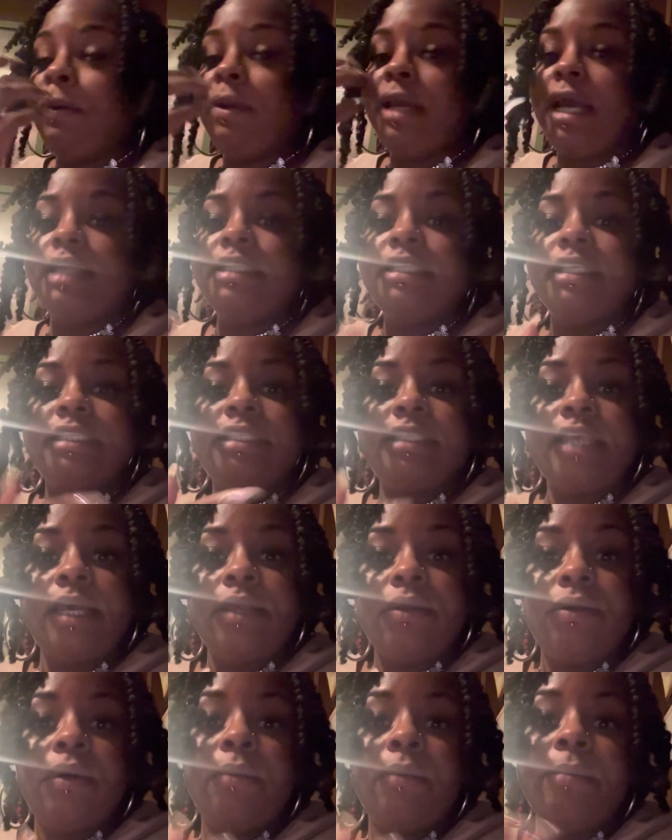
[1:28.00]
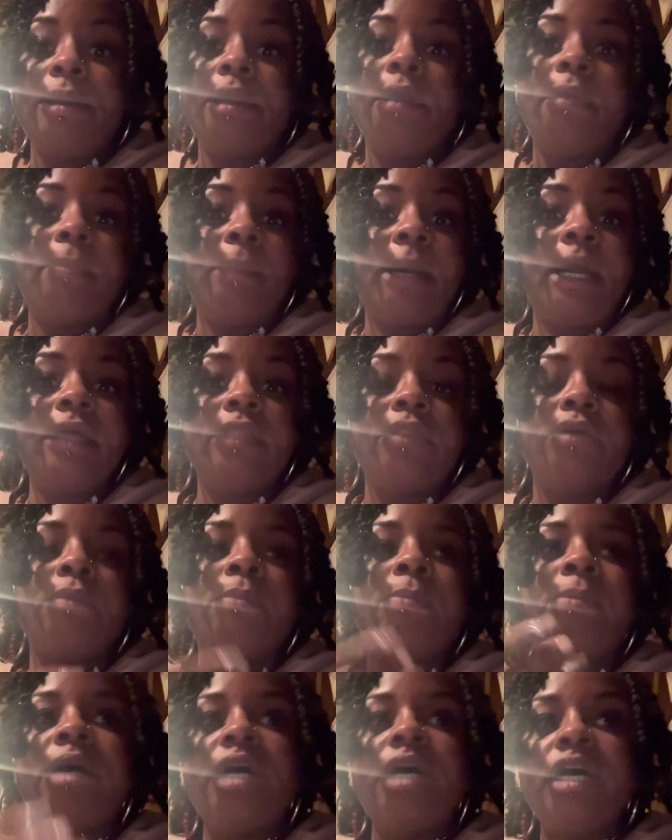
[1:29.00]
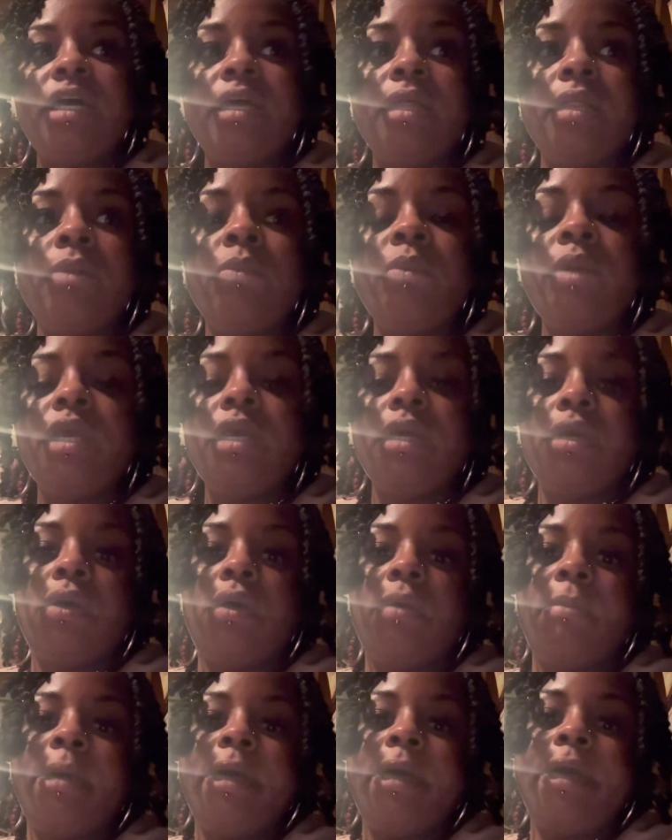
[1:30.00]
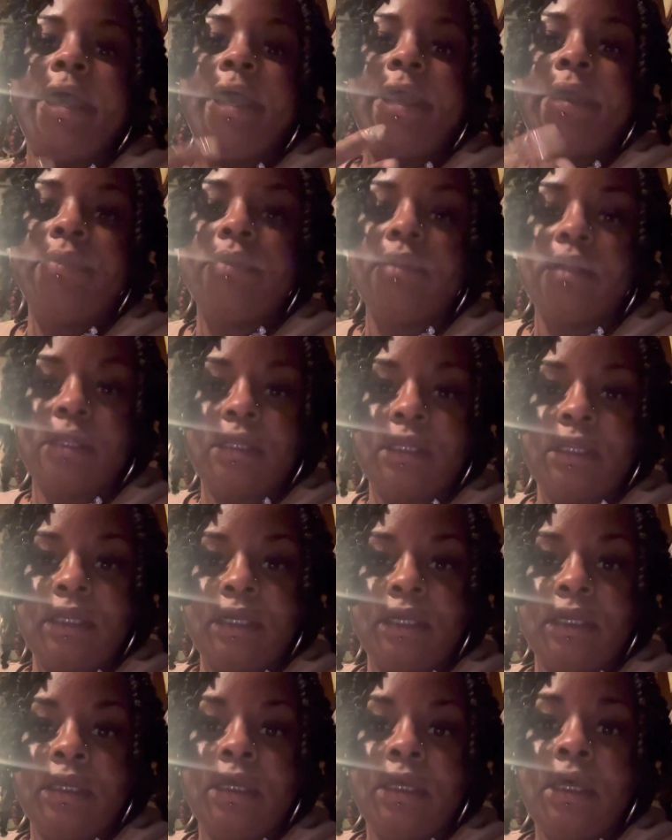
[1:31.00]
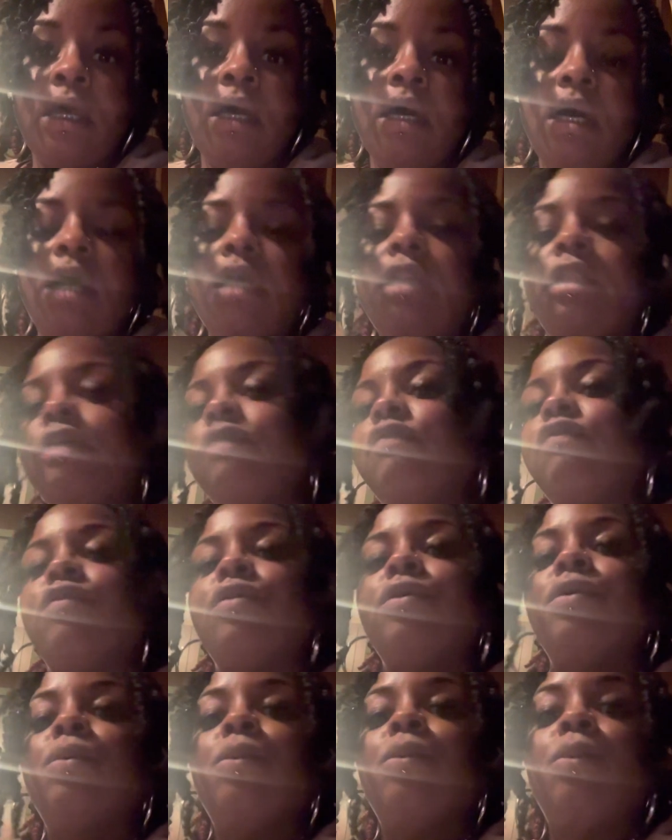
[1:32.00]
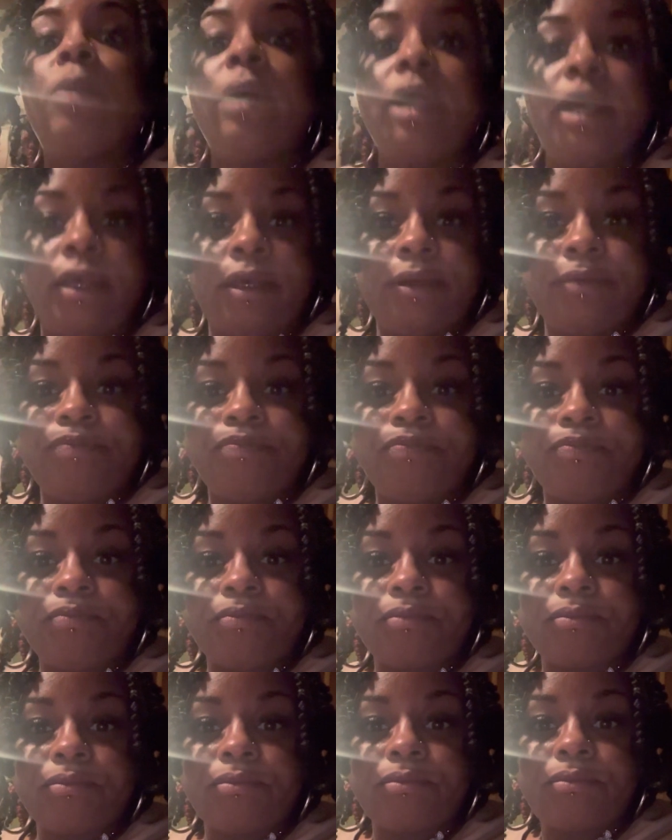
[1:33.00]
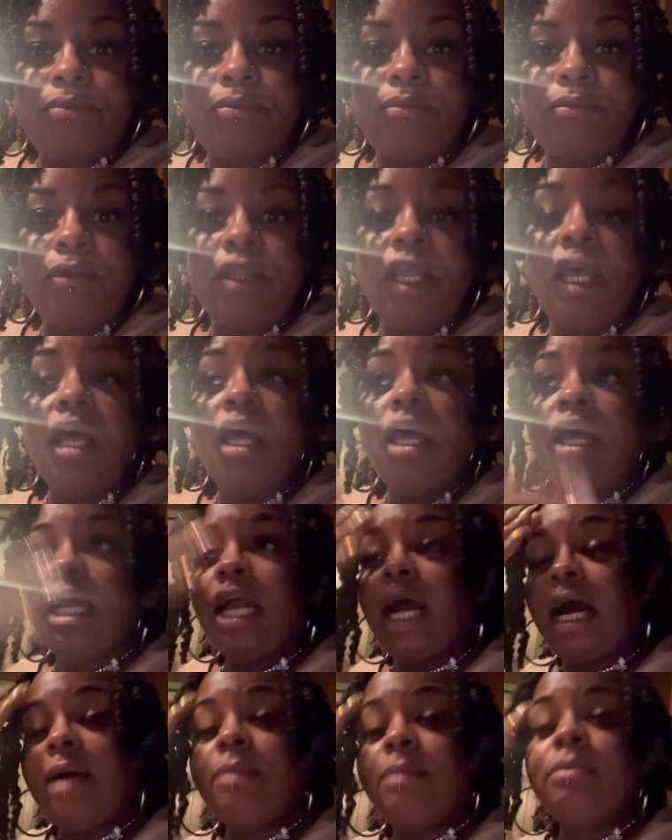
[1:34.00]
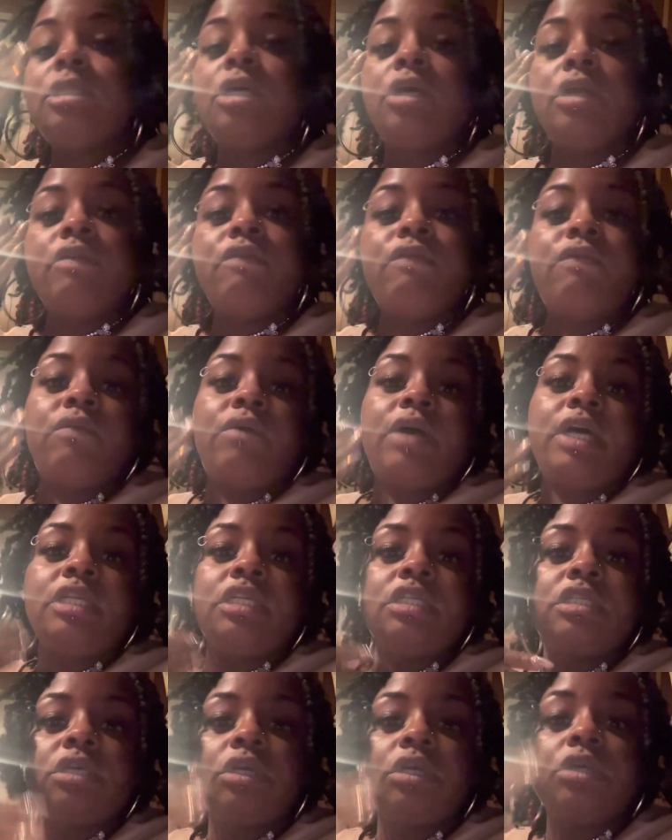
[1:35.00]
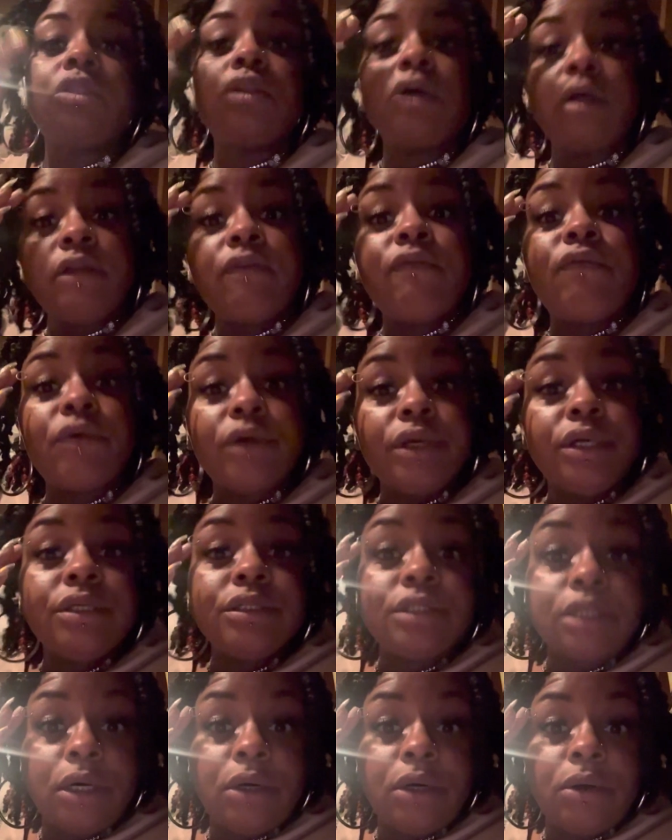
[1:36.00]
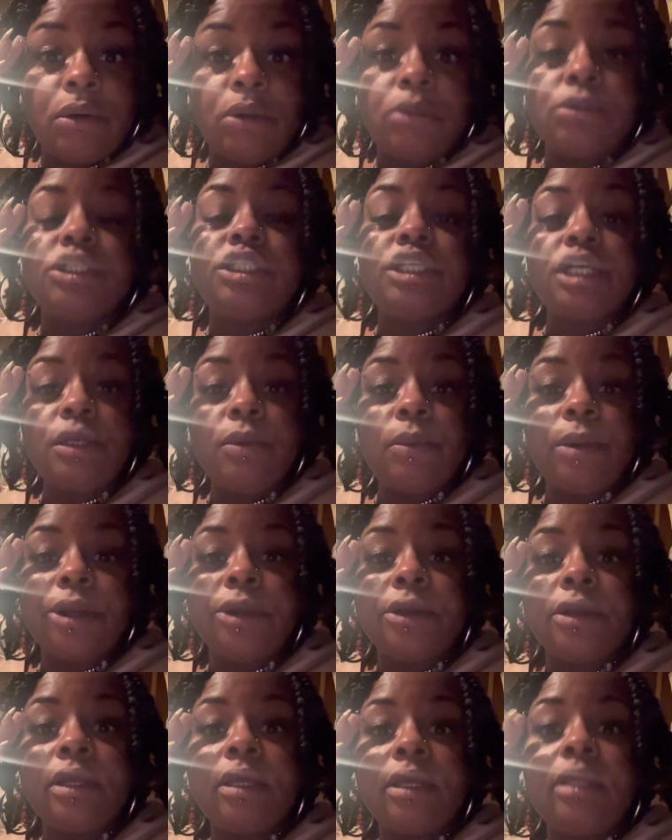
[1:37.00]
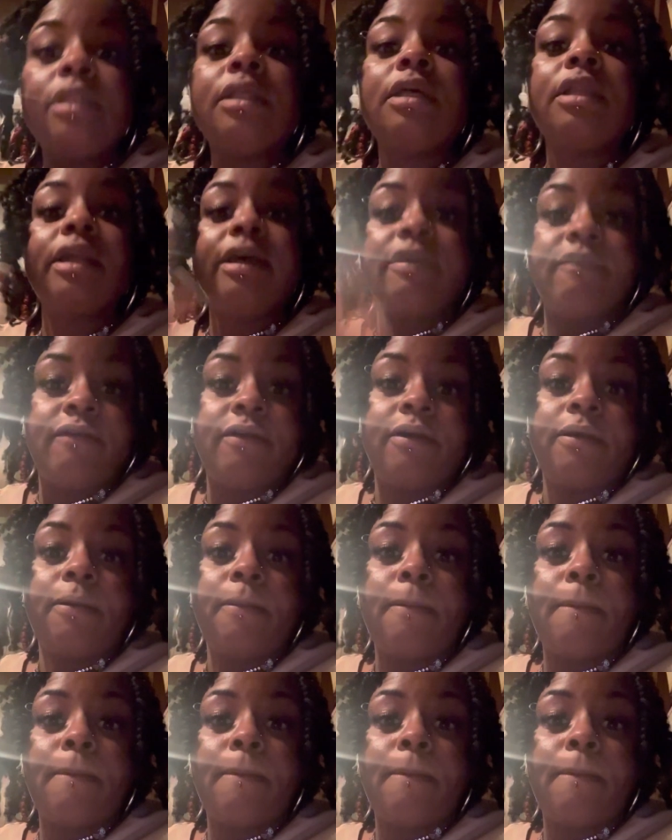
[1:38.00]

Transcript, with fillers: can't just say you're going to be unbothered, but we can go about handling it a different way. Yeah, I'm 34. I just turned 34 years old on January the 11th.